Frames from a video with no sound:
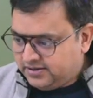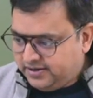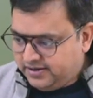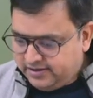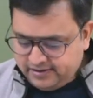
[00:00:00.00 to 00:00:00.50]

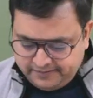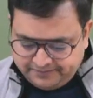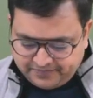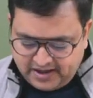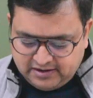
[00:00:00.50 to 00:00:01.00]
here
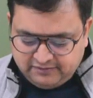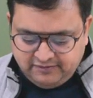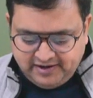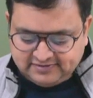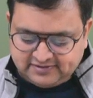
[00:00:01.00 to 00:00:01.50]
and
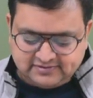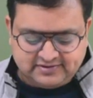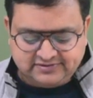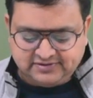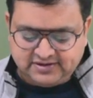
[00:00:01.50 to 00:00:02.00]
we will discuss
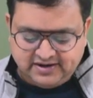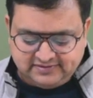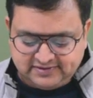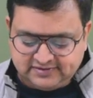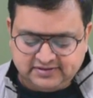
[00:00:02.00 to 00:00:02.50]
section
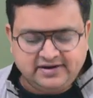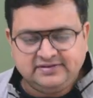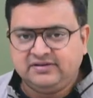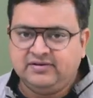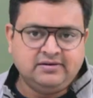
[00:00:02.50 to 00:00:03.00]
36 and
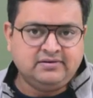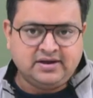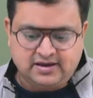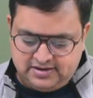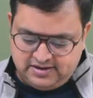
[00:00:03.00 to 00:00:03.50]
37
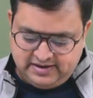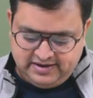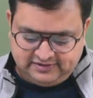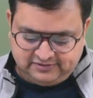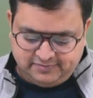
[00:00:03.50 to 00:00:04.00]
in our
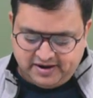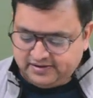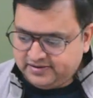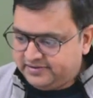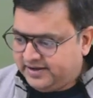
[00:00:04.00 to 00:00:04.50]
next
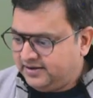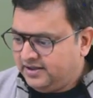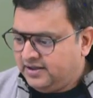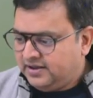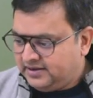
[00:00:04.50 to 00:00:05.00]
part, right?